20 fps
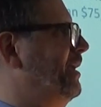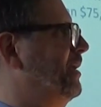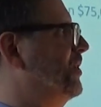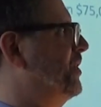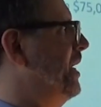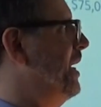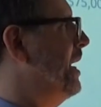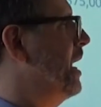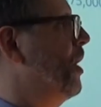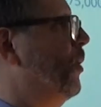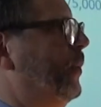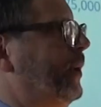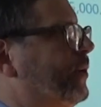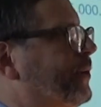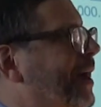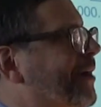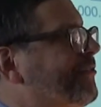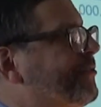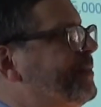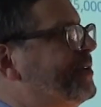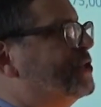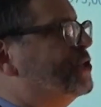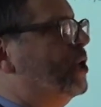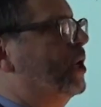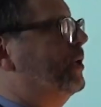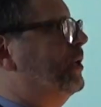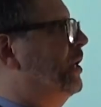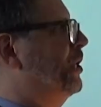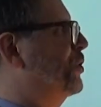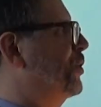You see, we don't have to be
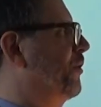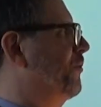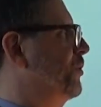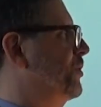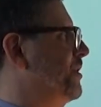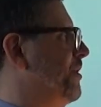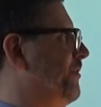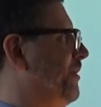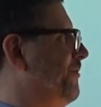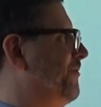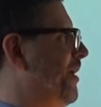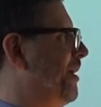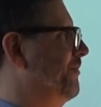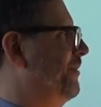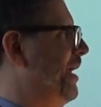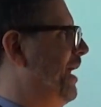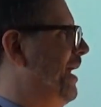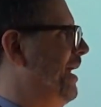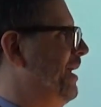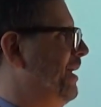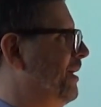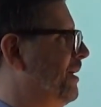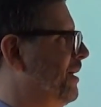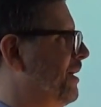certain it's over 75K.